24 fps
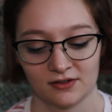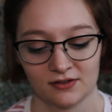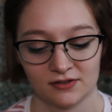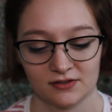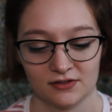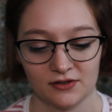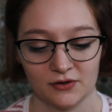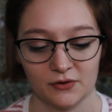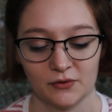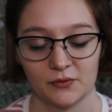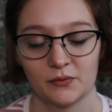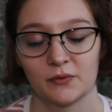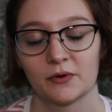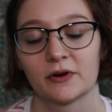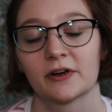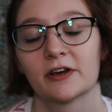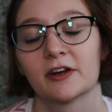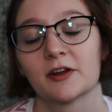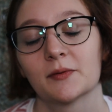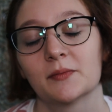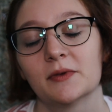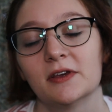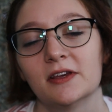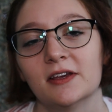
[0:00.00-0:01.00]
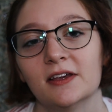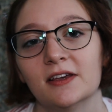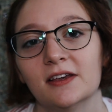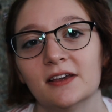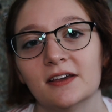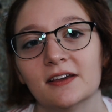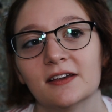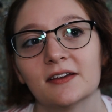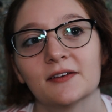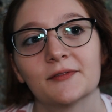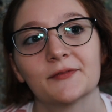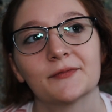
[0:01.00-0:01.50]
So we're gonna
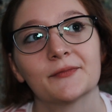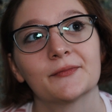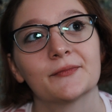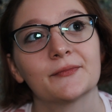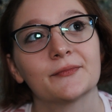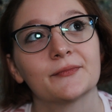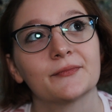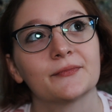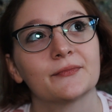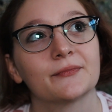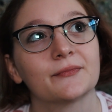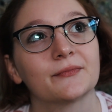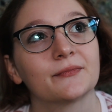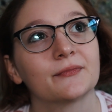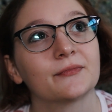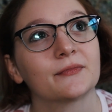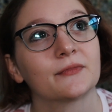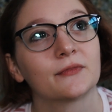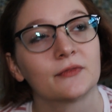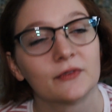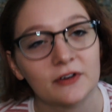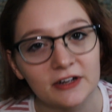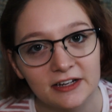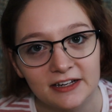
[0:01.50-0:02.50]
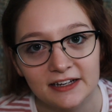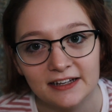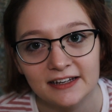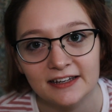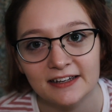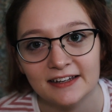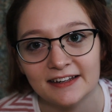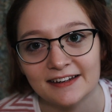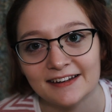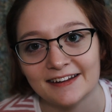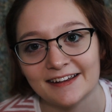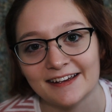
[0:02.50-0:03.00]
be
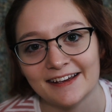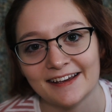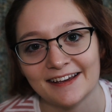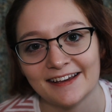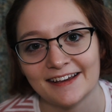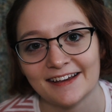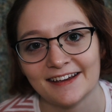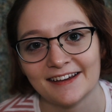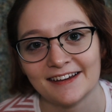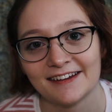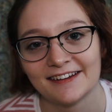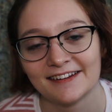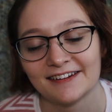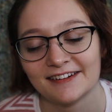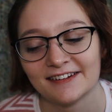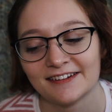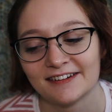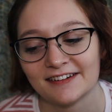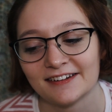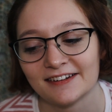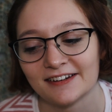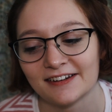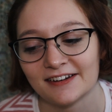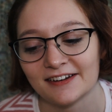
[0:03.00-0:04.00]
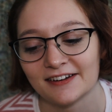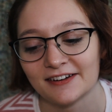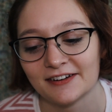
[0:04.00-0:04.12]
reading and